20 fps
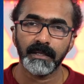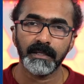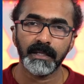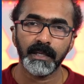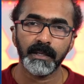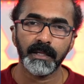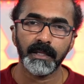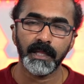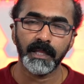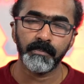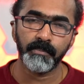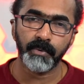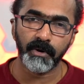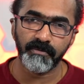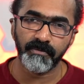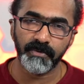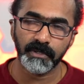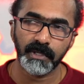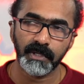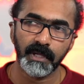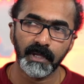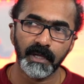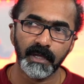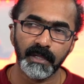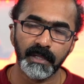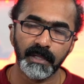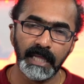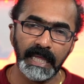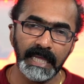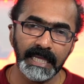
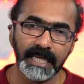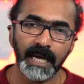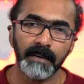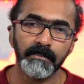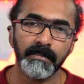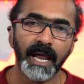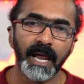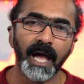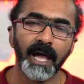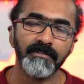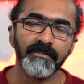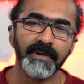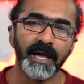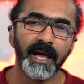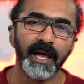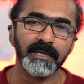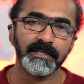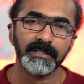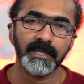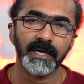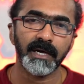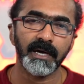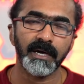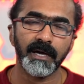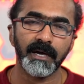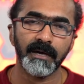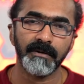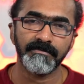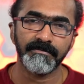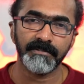Ecamm Live has
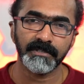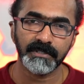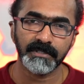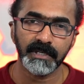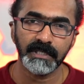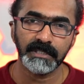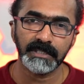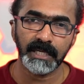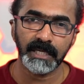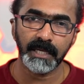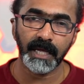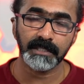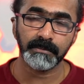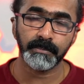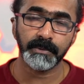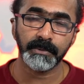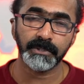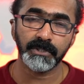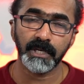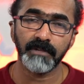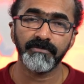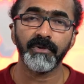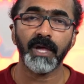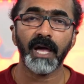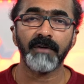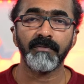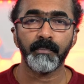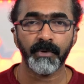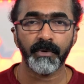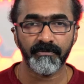a facility, especially if you
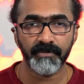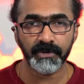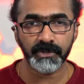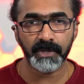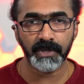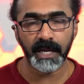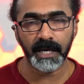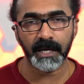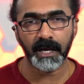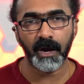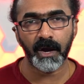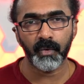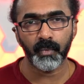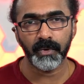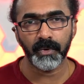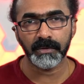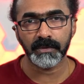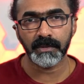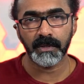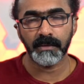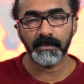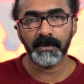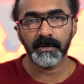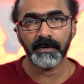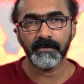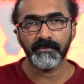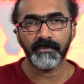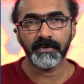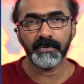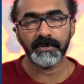have a professional account with
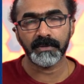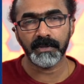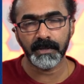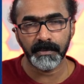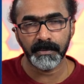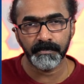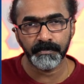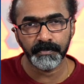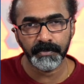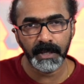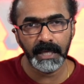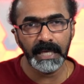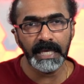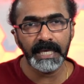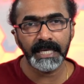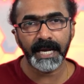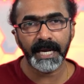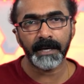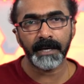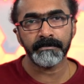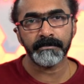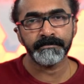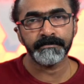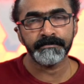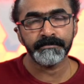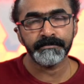Ecamm.